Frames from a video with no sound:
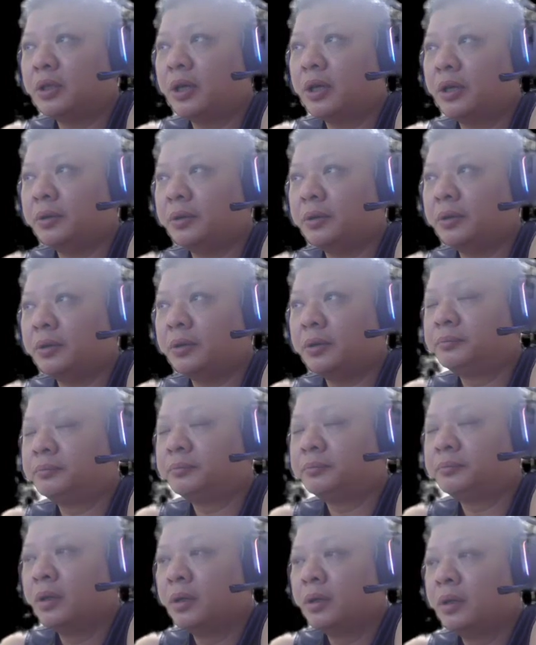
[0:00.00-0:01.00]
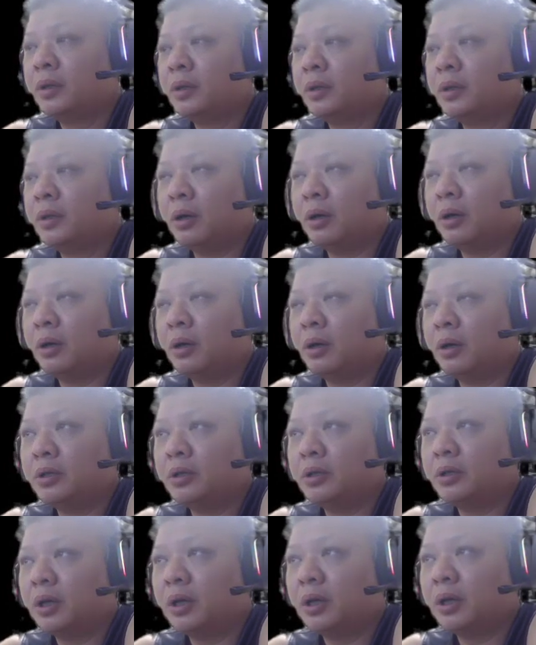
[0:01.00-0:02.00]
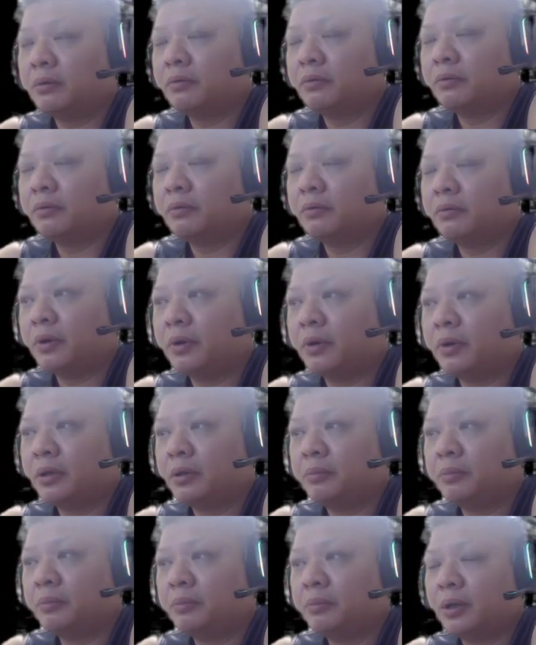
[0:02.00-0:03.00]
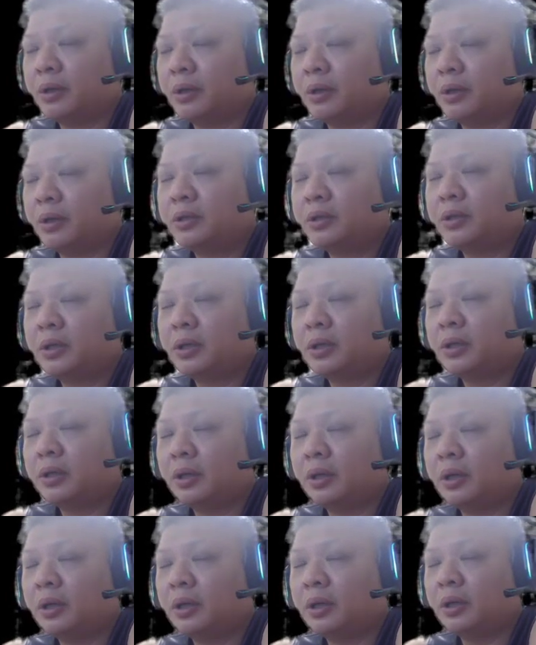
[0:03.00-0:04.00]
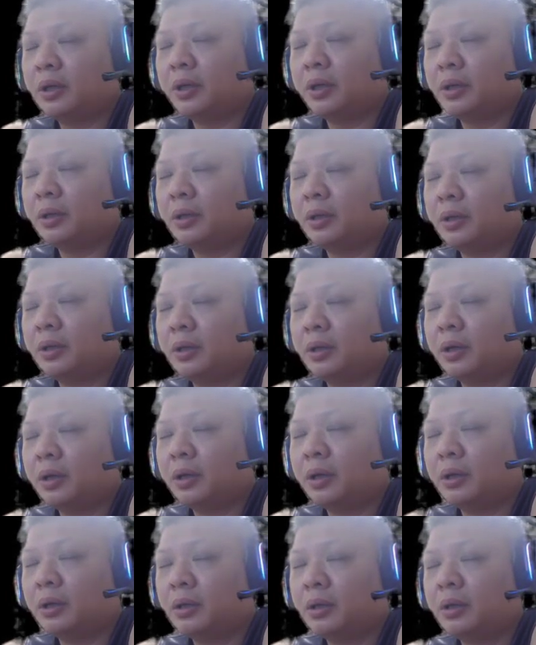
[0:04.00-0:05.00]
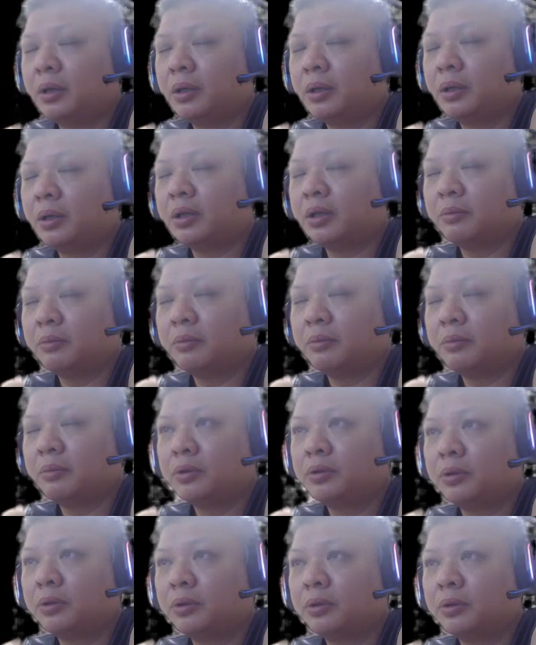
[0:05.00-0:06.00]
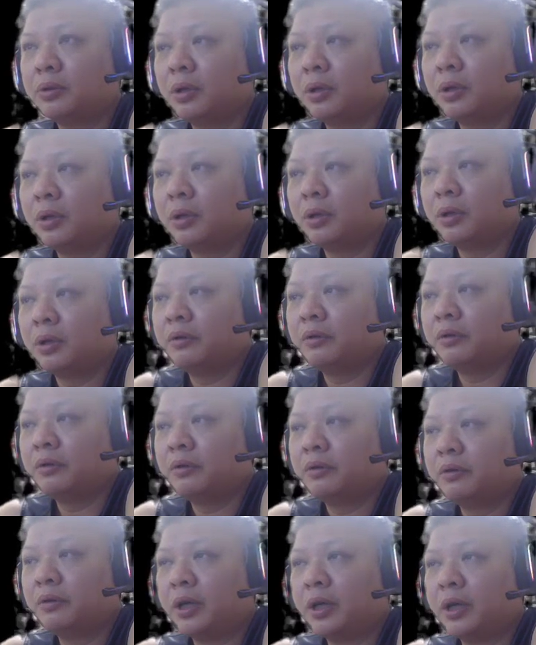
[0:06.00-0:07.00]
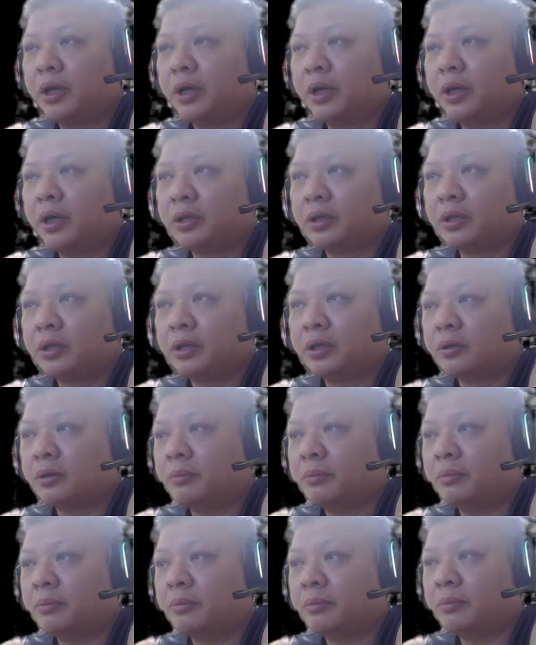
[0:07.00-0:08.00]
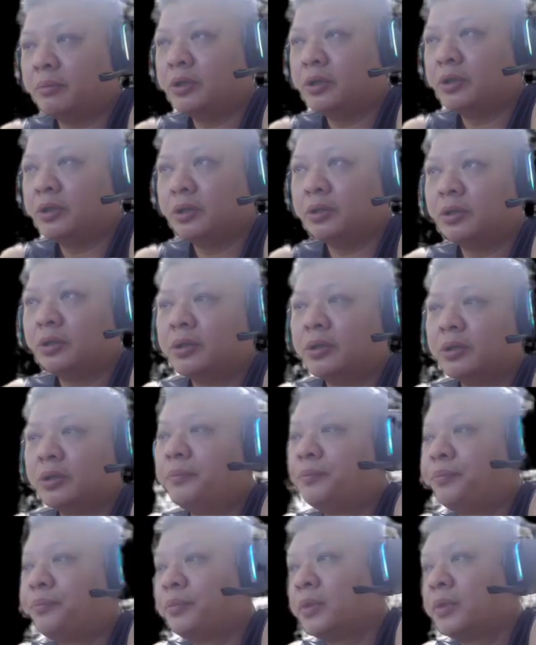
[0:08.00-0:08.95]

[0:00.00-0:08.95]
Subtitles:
plus 9. All these are rather big lines, but the examples show very nice tactical combinations.